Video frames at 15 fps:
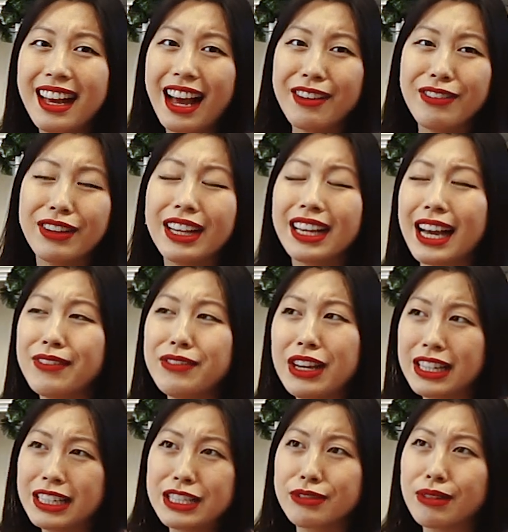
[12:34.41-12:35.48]
I feel like I have
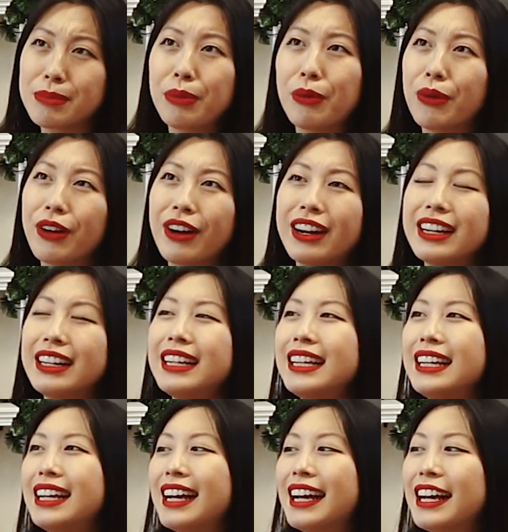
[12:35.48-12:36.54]
nothing to report,
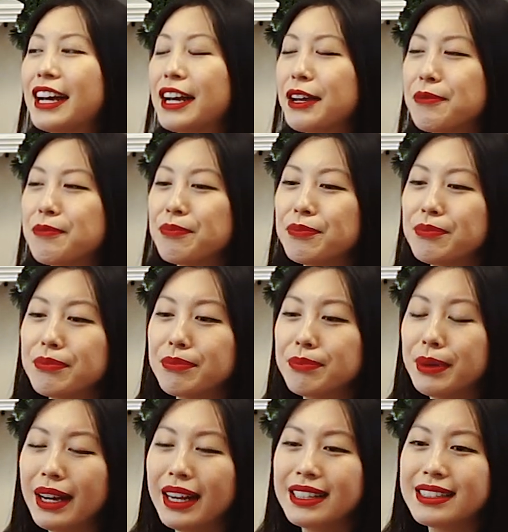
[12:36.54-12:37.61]

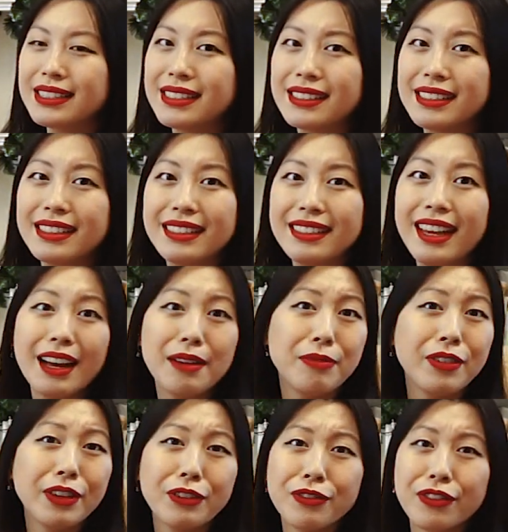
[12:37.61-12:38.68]
but yeah,
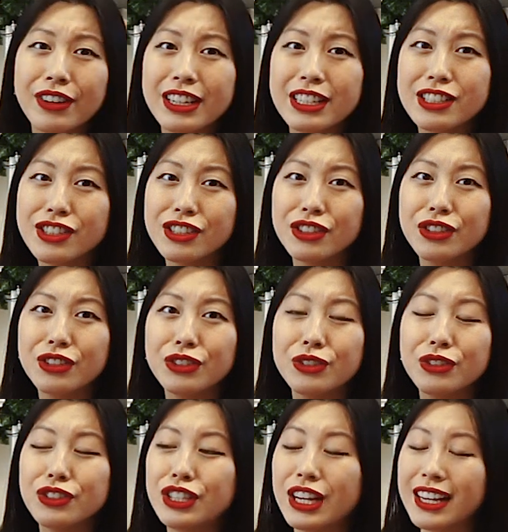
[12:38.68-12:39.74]
feel free
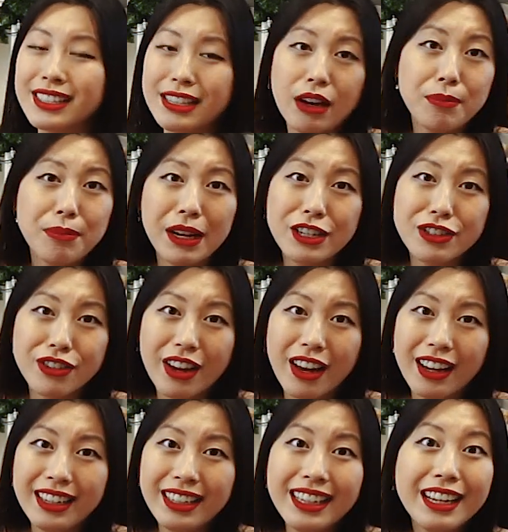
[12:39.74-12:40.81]
to check us out on
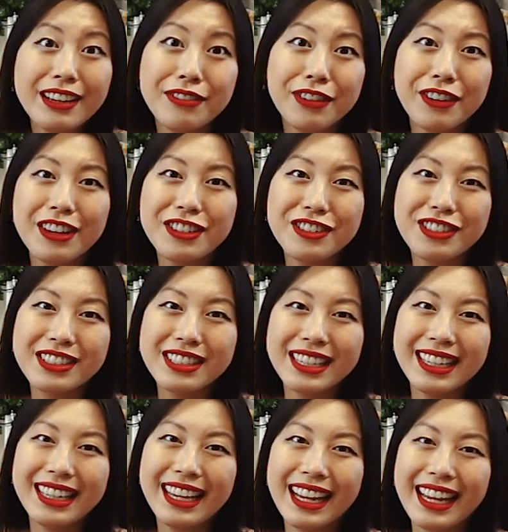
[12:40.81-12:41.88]
Patreon if you're
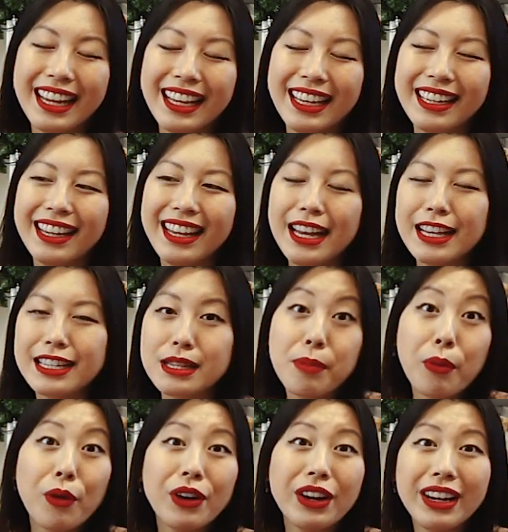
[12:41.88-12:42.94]
interested in
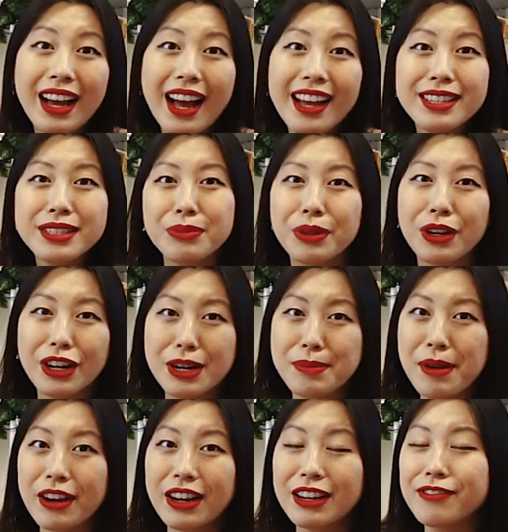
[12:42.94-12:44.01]
supporting us. We are an
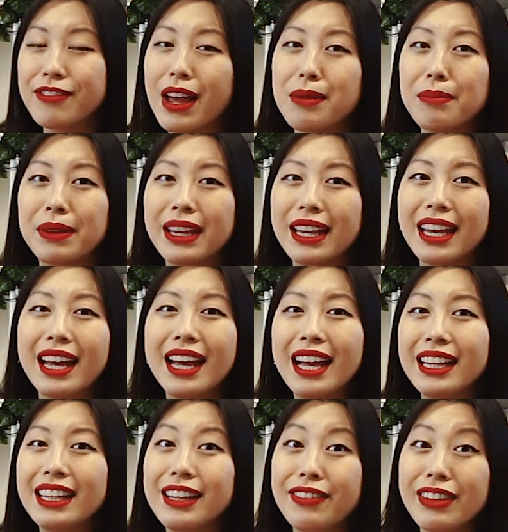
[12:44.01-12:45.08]
American family
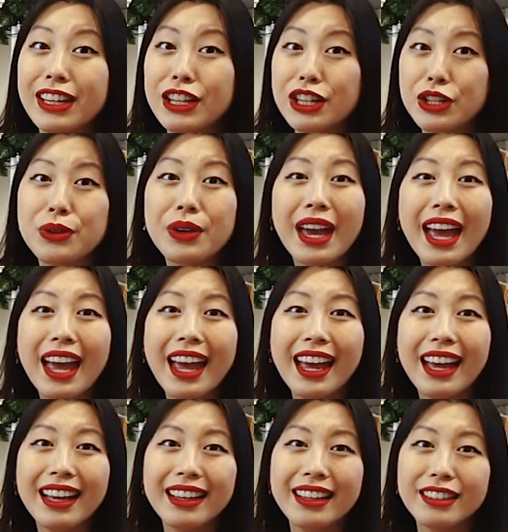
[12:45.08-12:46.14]
living in the
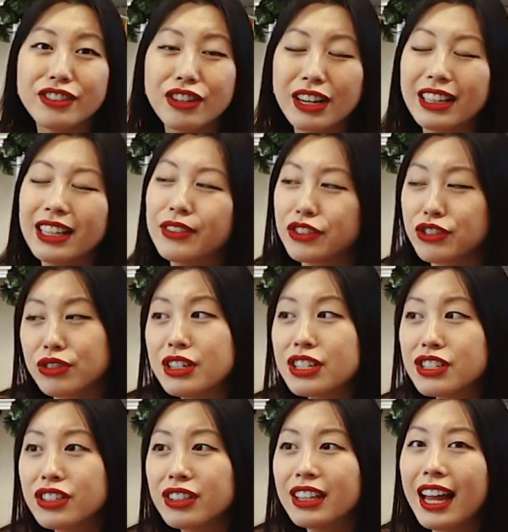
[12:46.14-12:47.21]
UK, trying to live a
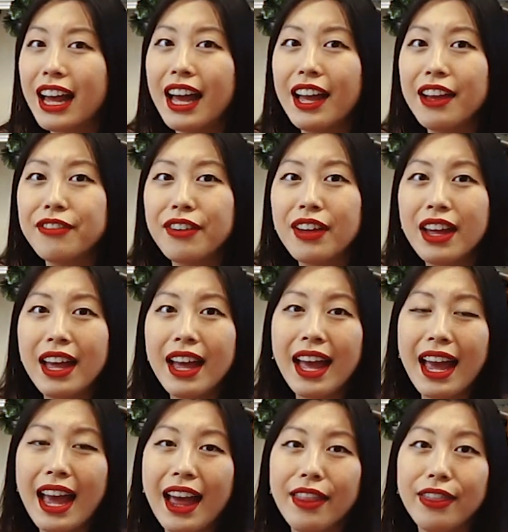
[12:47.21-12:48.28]
traditional life.
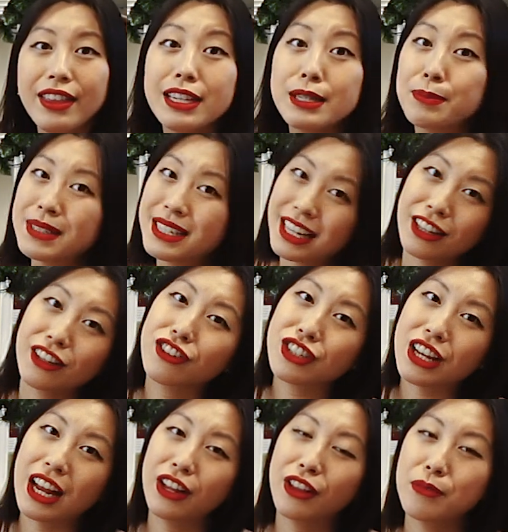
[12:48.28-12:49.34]
And this particular
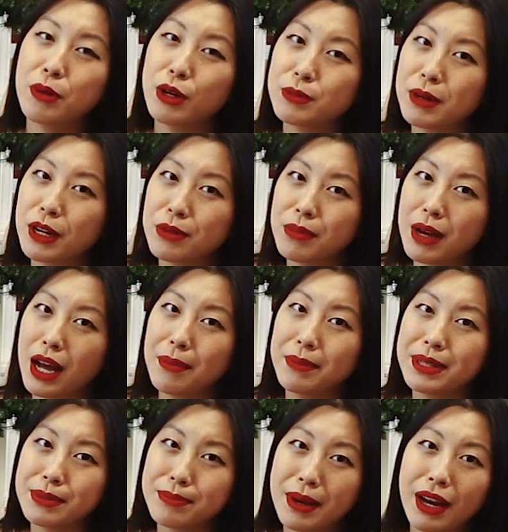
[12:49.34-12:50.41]
channel, The Postmodern Mom,
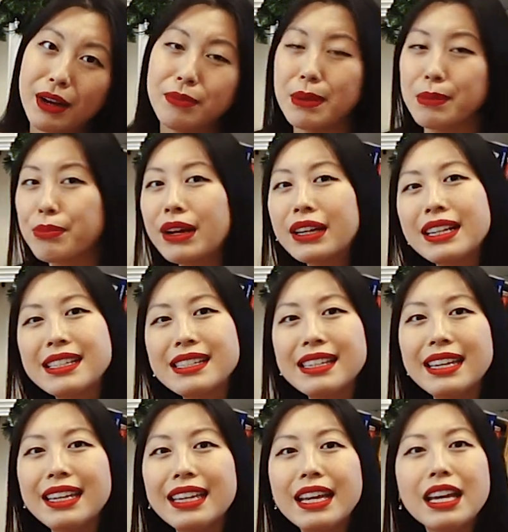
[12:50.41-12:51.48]
is about my
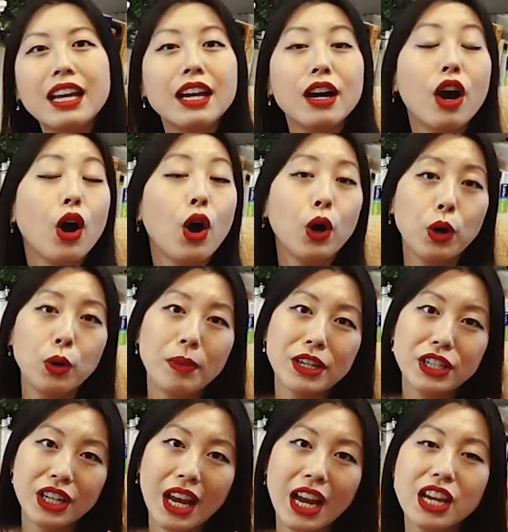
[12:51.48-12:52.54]
pregnancy, home
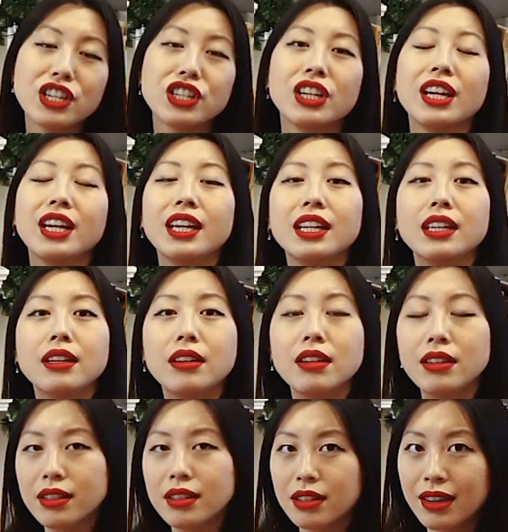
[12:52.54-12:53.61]
education,
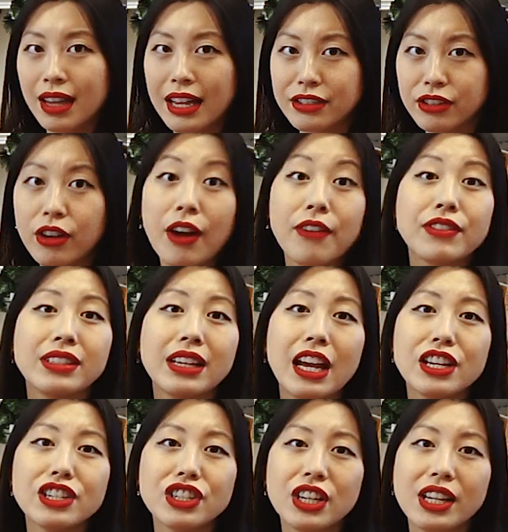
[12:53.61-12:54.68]
classical
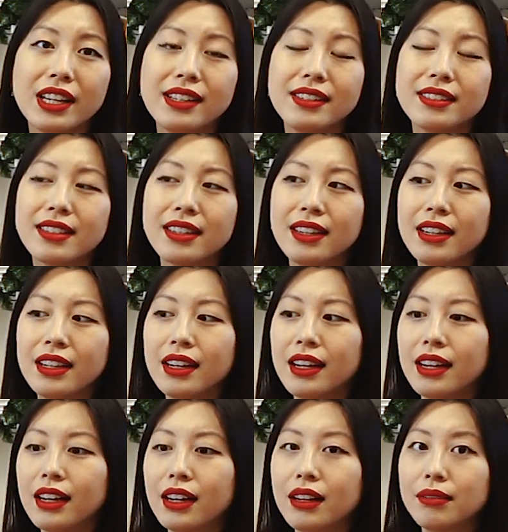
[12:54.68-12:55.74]
conversations,
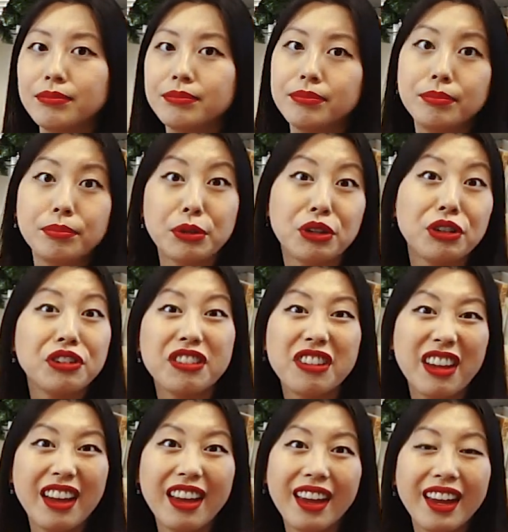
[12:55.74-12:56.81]

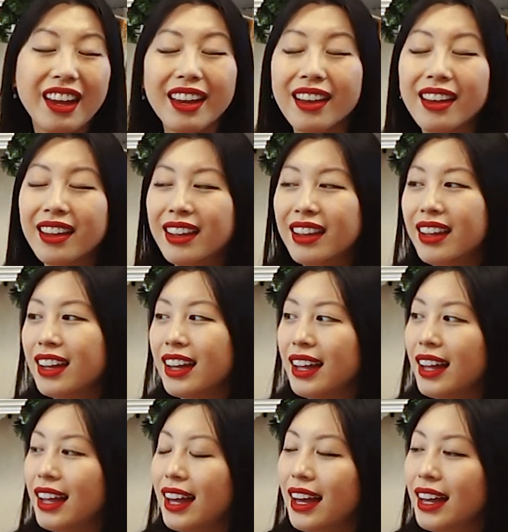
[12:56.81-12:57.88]
birthing,
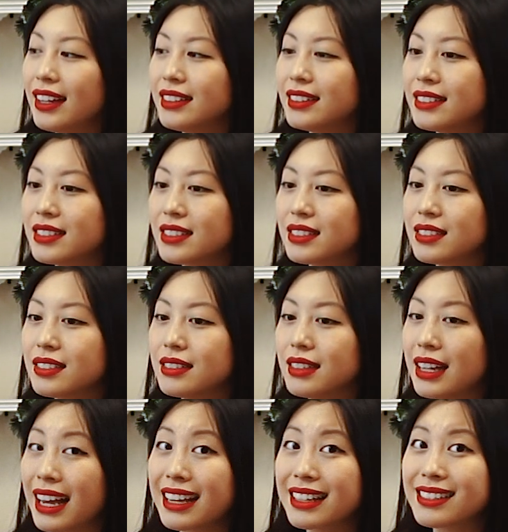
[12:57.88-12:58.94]
and
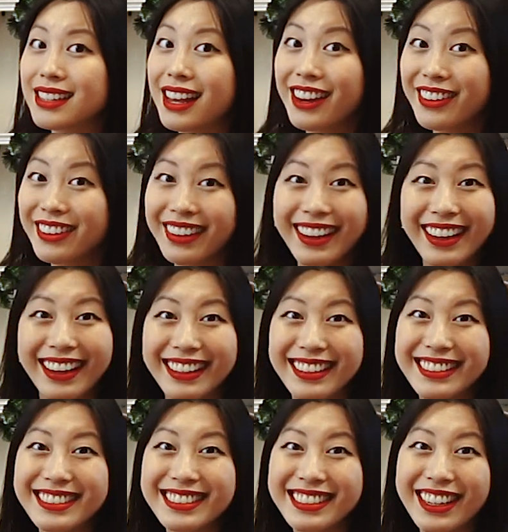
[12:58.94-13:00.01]
etc.
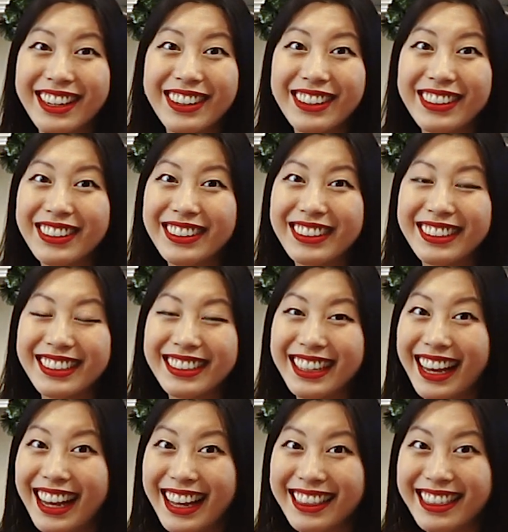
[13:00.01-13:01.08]
So
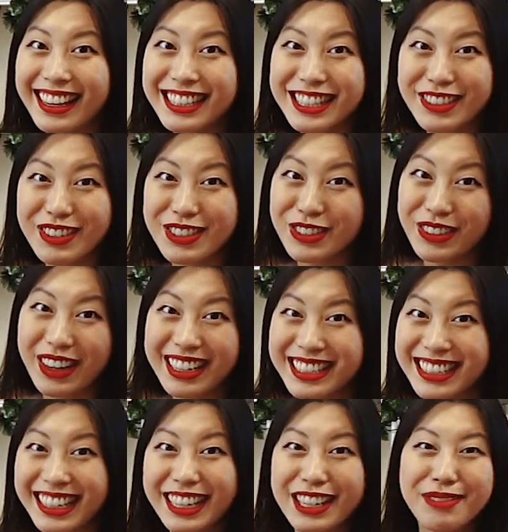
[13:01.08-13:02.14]
yeah, thanks so much for
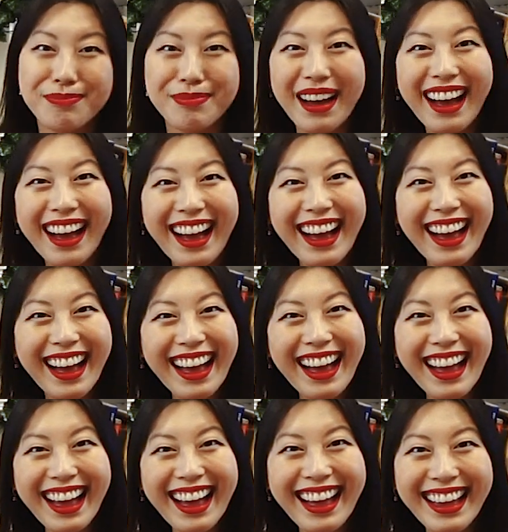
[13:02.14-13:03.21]
watching.
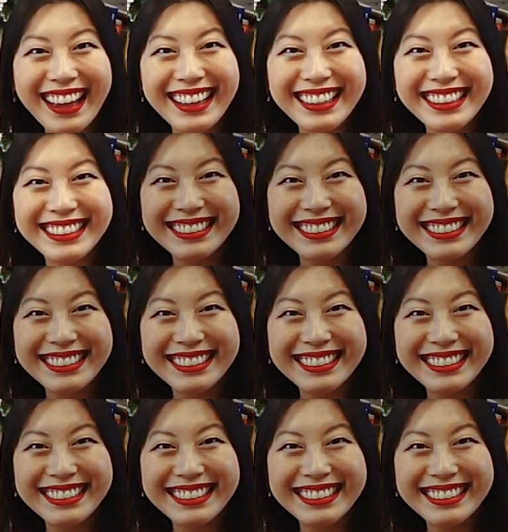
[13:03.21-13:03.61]
Bye!